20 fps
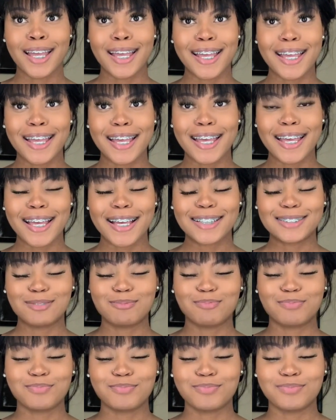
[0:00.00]

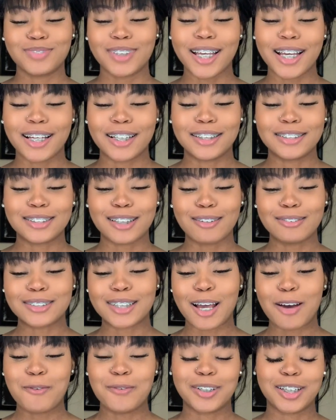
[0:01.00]
And yeah, so I was
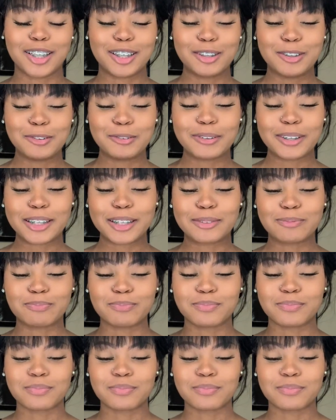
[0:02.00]
like, I want to do it.